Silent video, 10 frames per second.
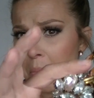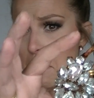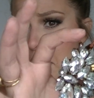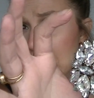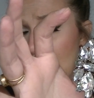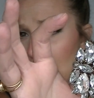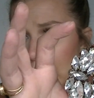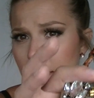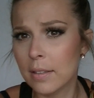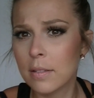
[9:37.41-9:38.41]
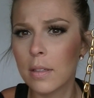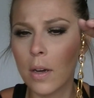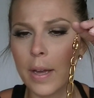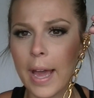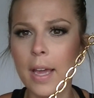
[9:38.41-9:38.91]
medallion.
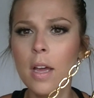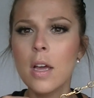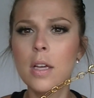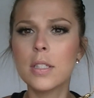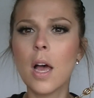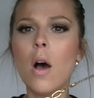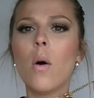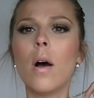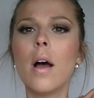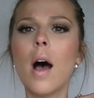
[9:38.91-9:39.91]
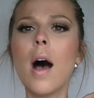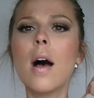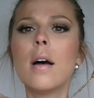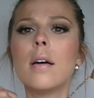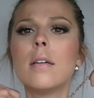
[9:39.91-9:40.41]
Okay, so
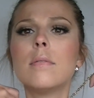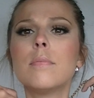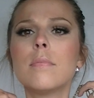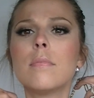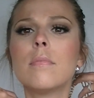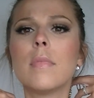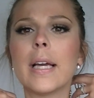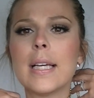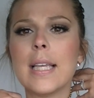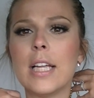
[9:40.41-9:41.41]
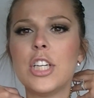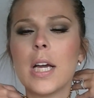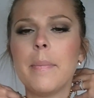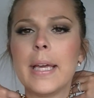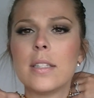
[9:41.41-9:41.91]
like I said, check
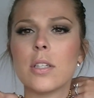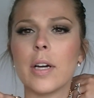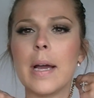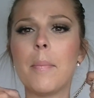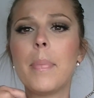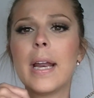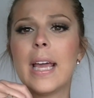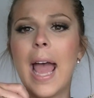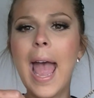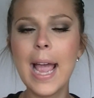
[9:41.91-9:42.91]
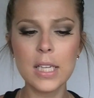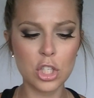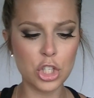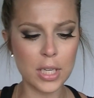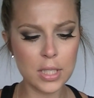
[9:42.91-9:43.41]
out my Instagram, but it hangs
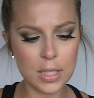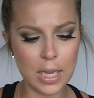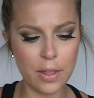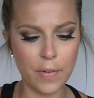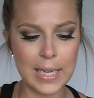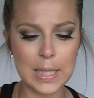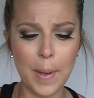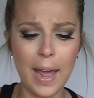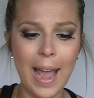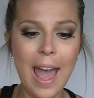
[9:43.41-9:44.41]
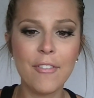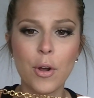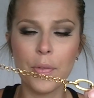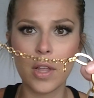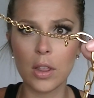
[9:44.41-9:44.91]
just in the right spot. I have it
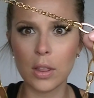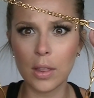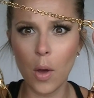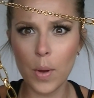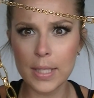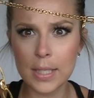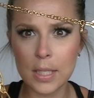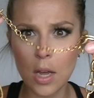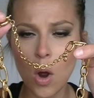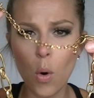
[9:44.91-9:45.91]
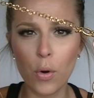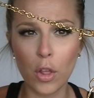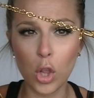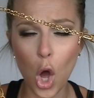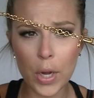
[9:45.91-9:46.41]
on the lowest or the
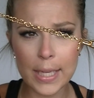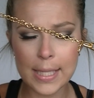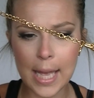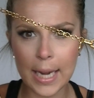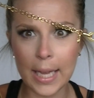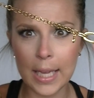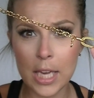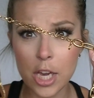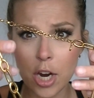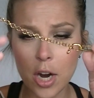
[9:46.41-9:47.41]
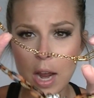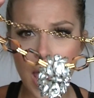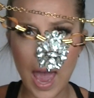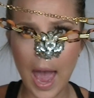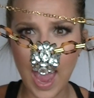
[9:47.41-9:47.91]
longest setting here,
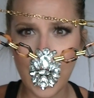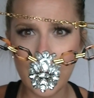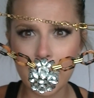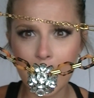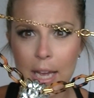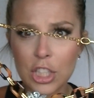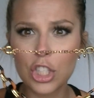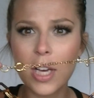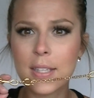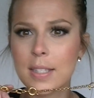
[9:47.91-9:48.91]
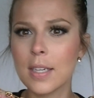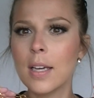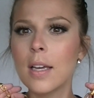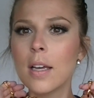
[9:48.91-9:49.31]
and it's just